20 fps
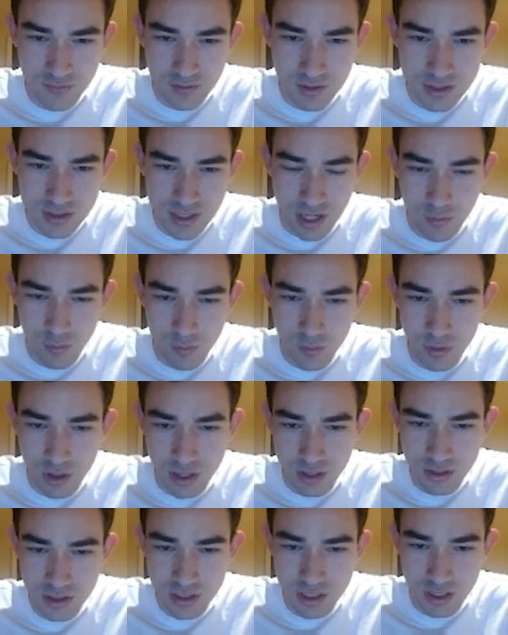because I
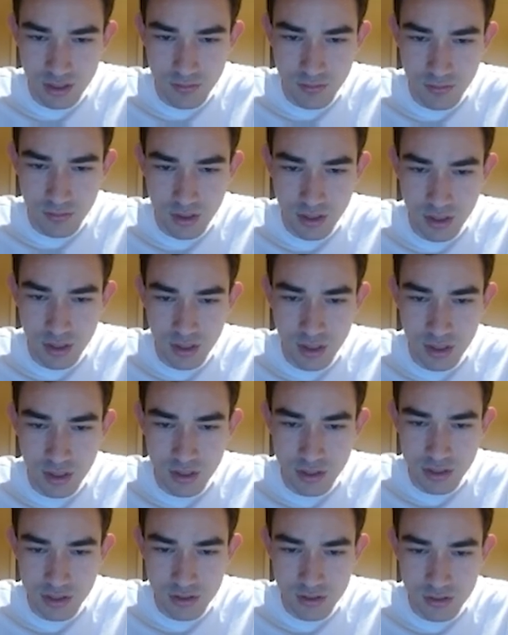want him
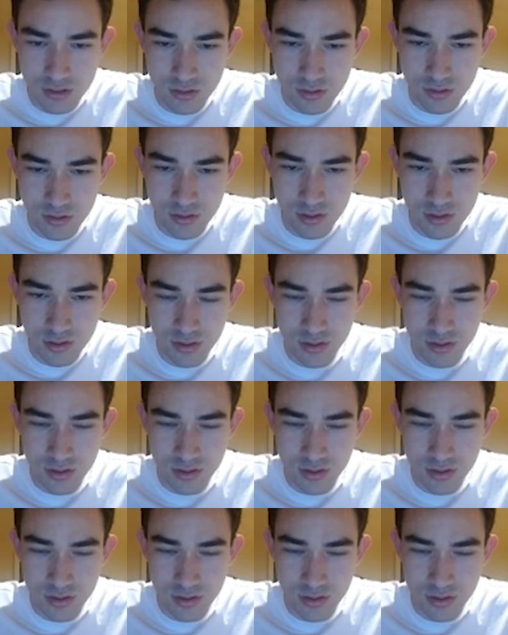to,